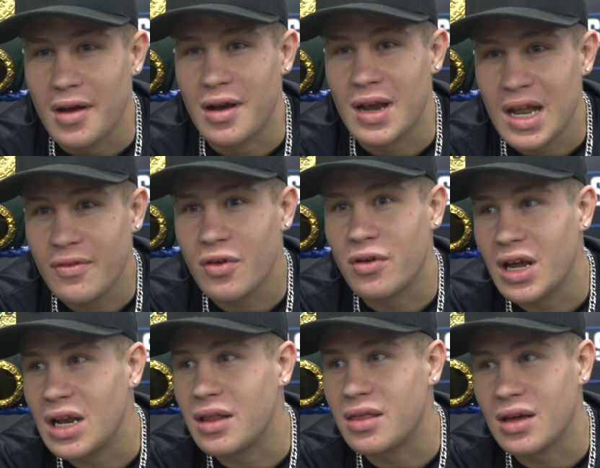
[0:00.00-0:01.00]
never
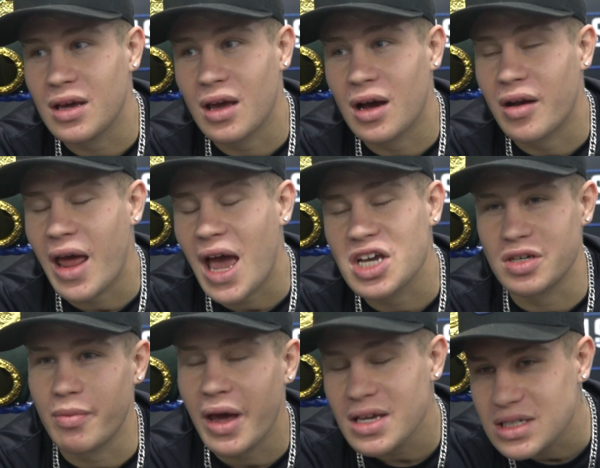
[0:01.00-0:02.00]
really thinking I'd
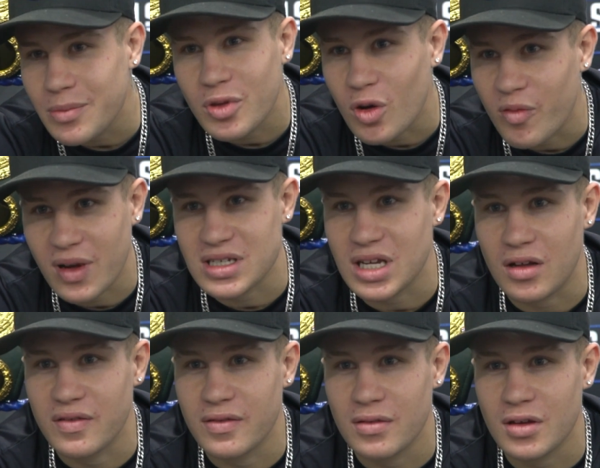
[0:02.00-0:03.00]
actually make something of
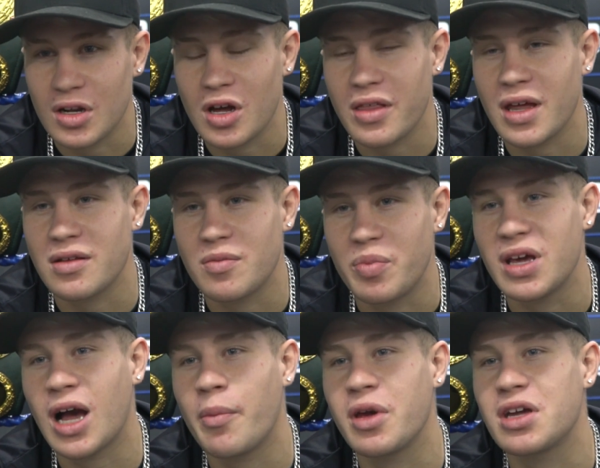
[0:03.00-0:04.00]
myself. You know, that
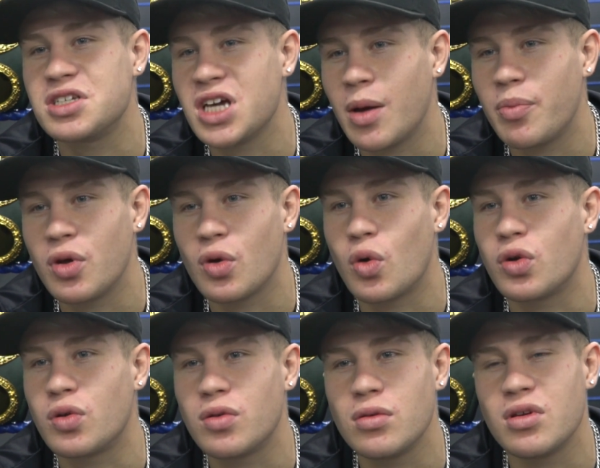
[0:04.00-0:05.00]
becoming a champion or
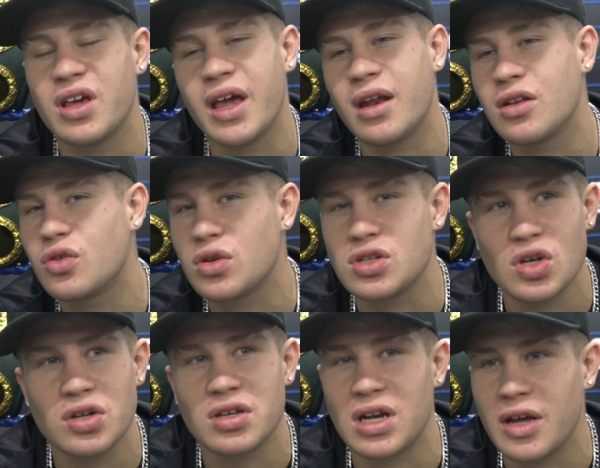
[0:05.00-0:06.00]
getting to a
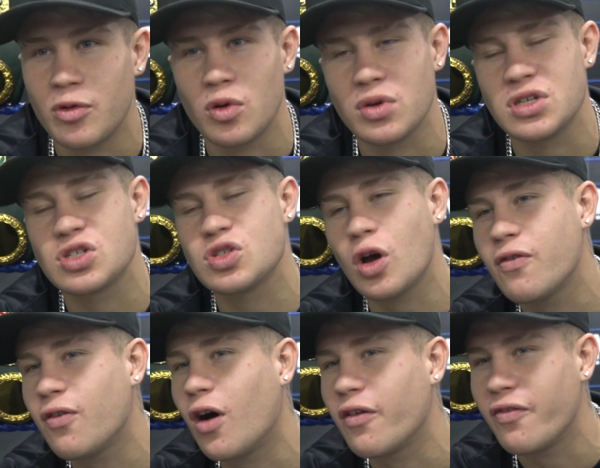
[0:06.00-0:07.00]
certain level is so
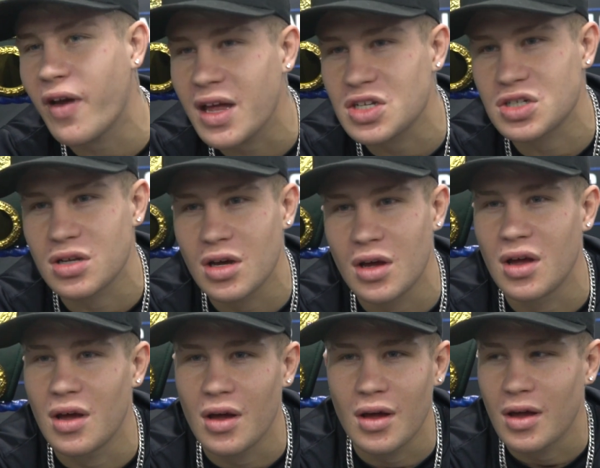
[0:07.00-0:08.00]
far-fetched.
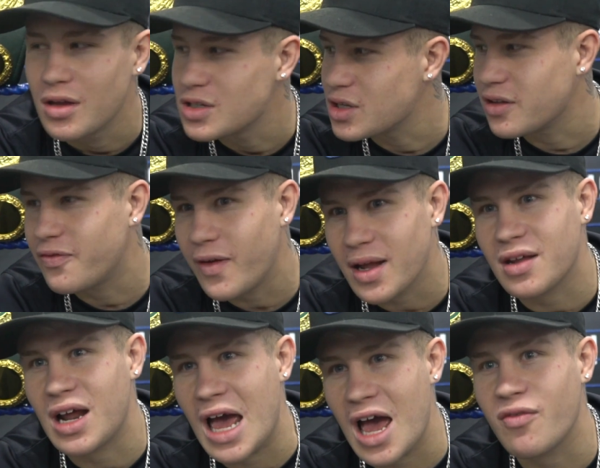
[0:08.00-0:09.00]
So the fact
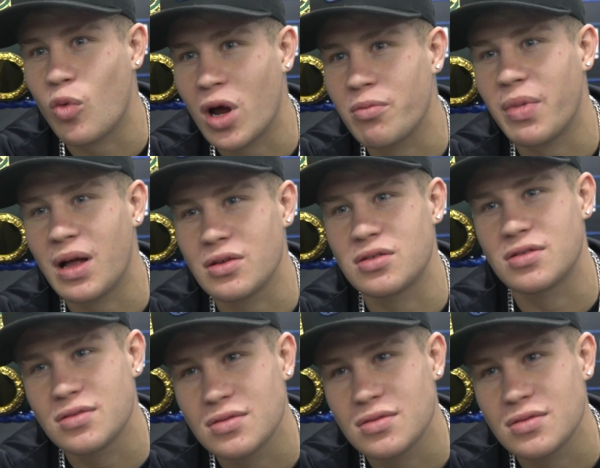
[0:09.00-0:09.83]
that I have one belt,